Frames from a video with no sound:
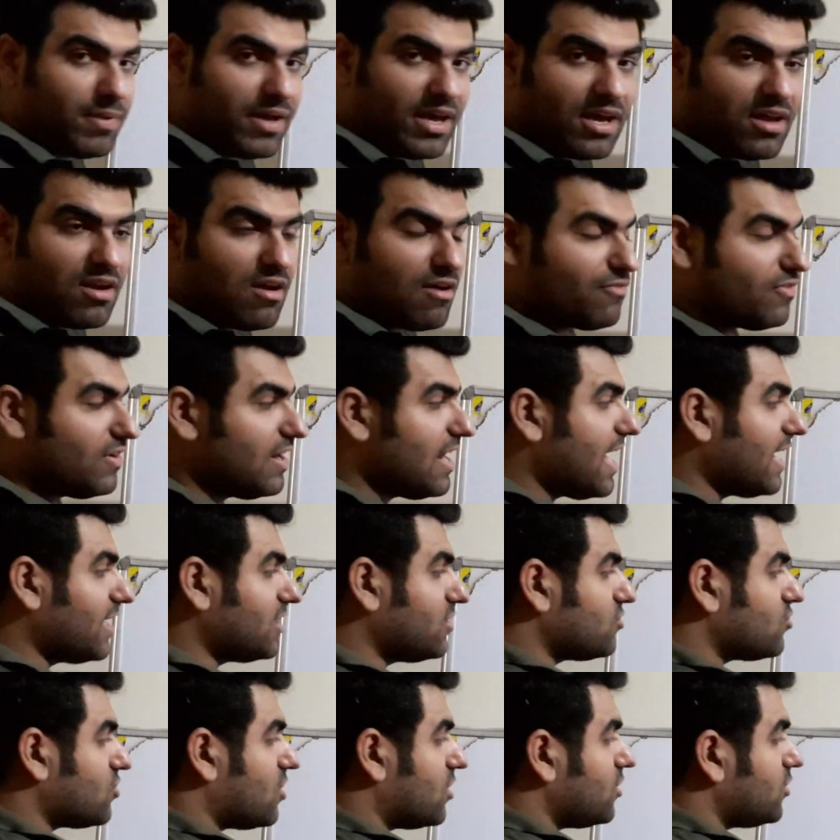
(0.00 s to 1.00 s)
pair of
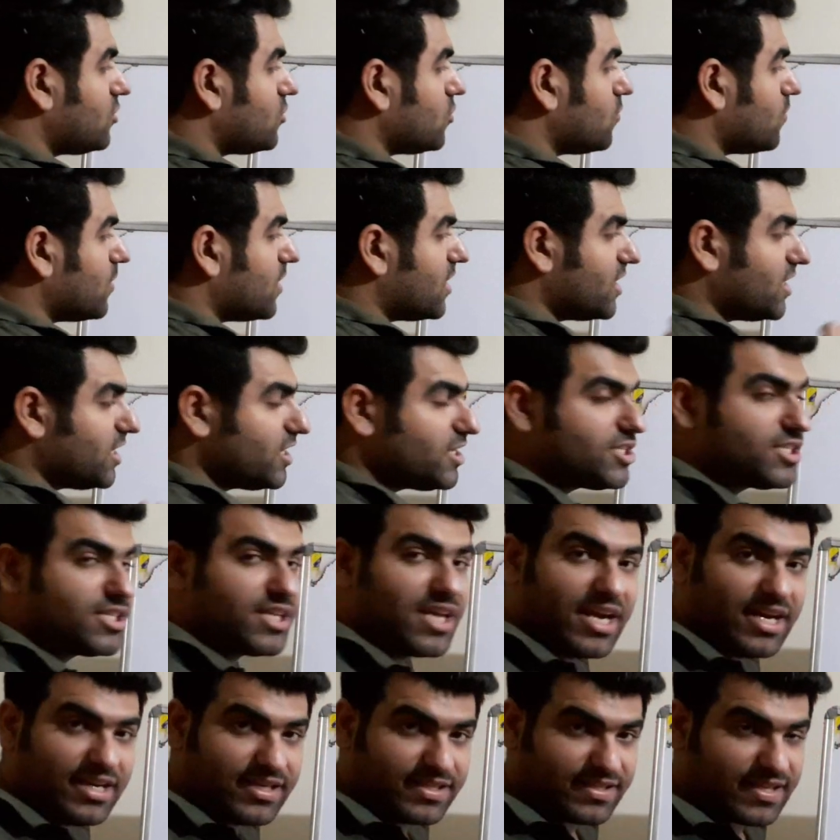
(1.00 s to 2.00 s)
electron towards
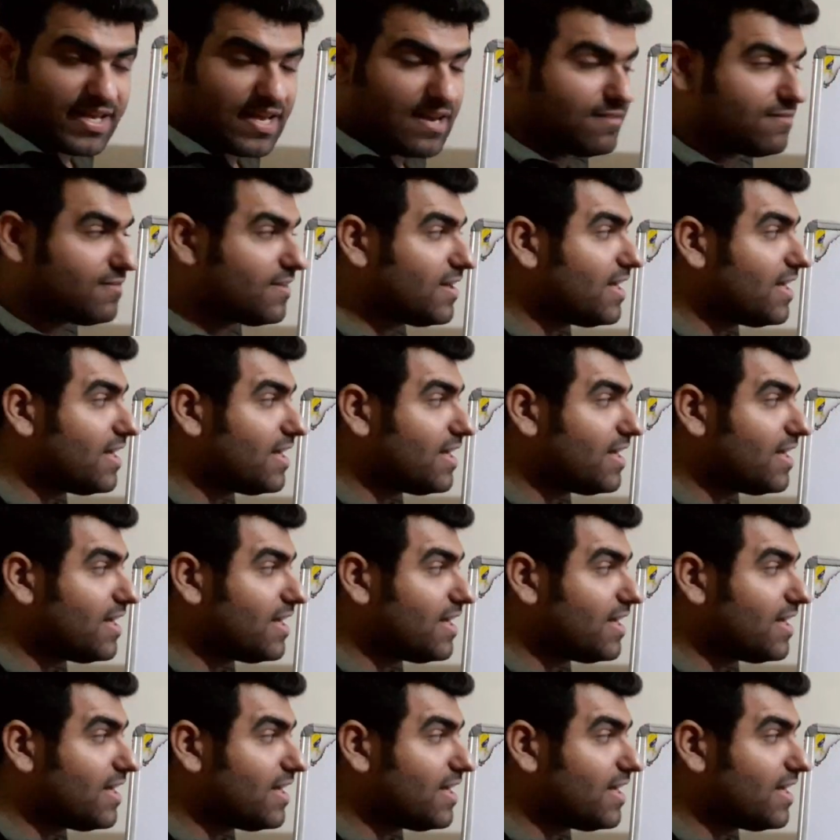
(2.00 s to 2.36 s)
itself.